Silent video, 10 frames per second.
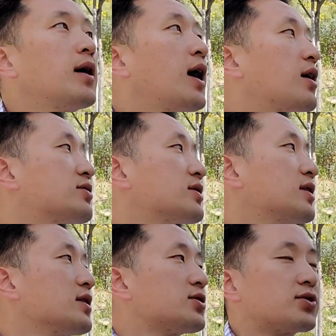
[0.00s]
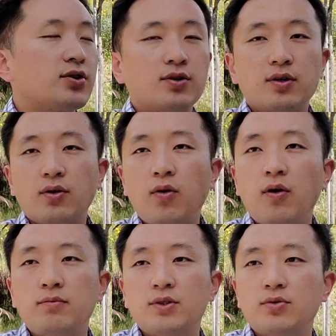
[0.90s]
How is the external
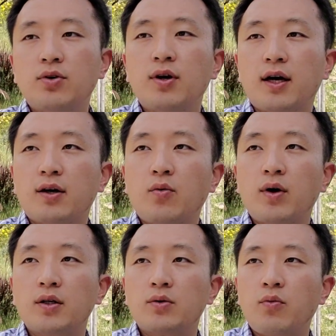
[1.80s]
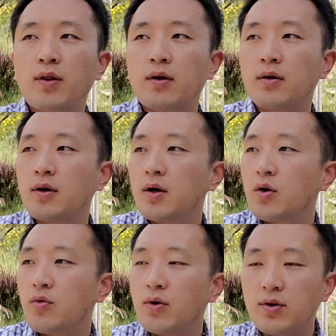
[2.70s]
home is look like, whether
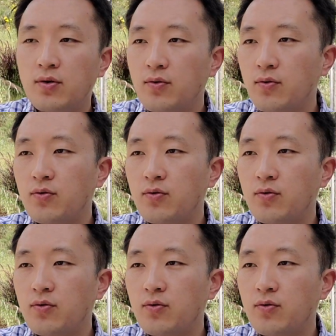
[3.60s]
you need to